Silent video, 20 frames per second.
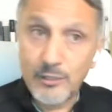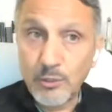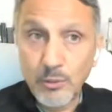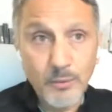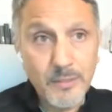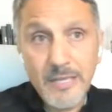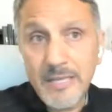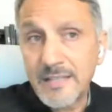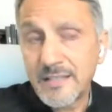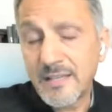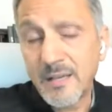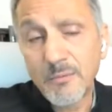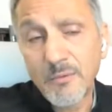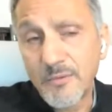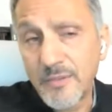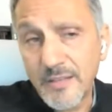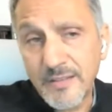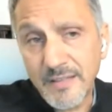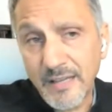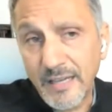
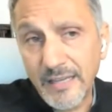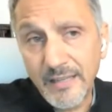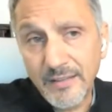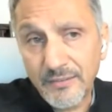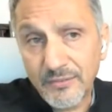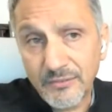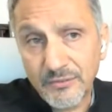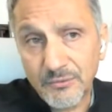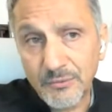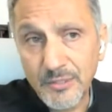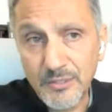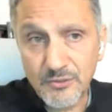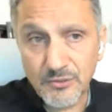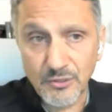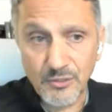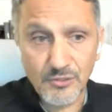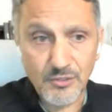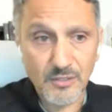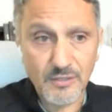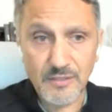including some of the Zionist
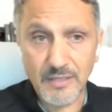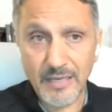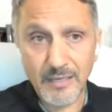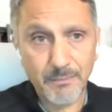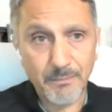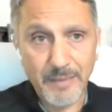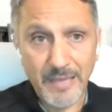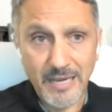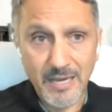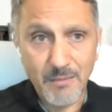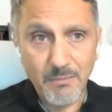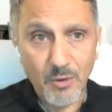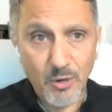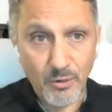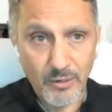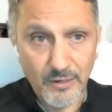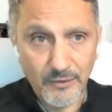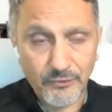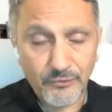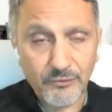researchers like
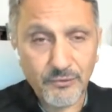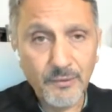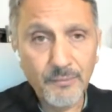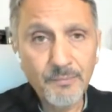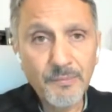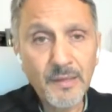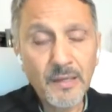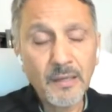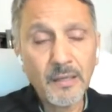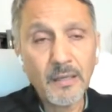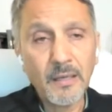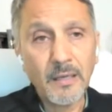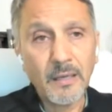Benny Morris,